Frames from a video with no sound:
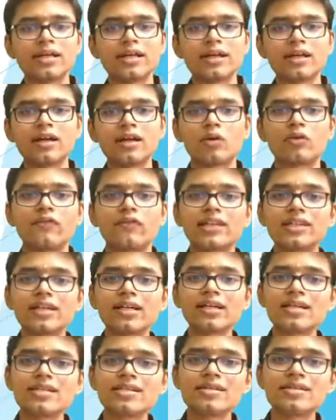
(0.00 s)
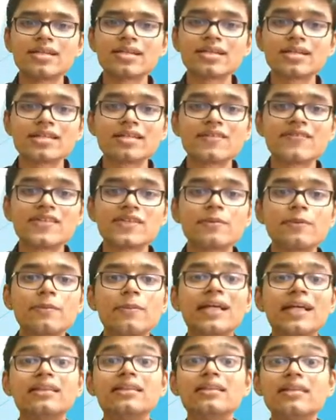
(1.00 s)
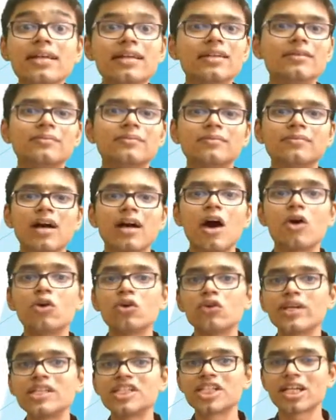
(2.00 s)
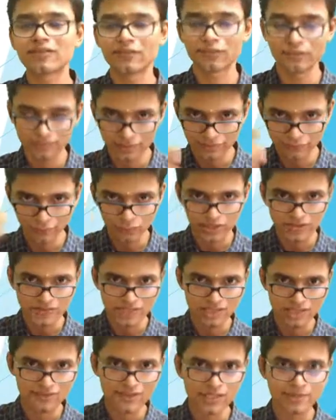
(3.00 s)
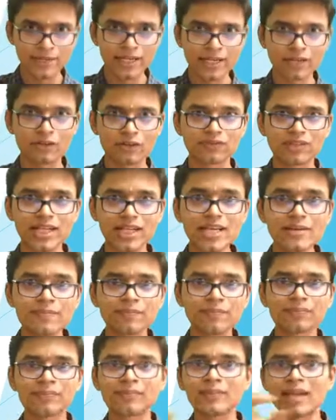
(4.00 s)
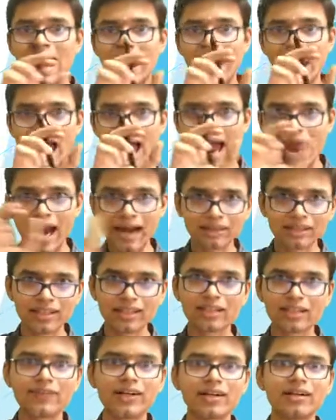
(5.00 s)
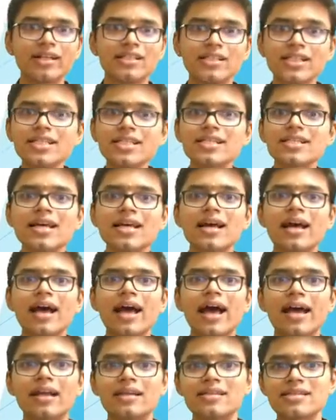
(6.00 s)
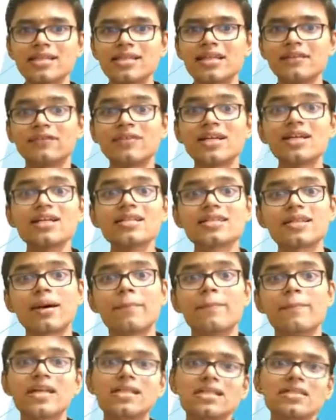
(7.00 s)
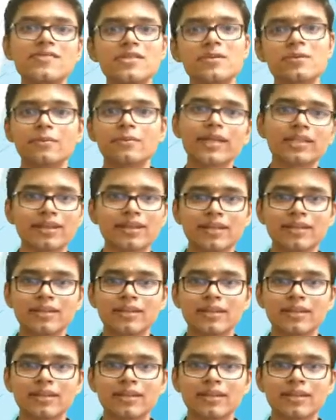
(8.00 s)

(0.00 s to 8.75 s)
Now, whether this is divisible by 3. How do we check for divisibility of 3? Add the given digits and see if the sum is divisible by 3.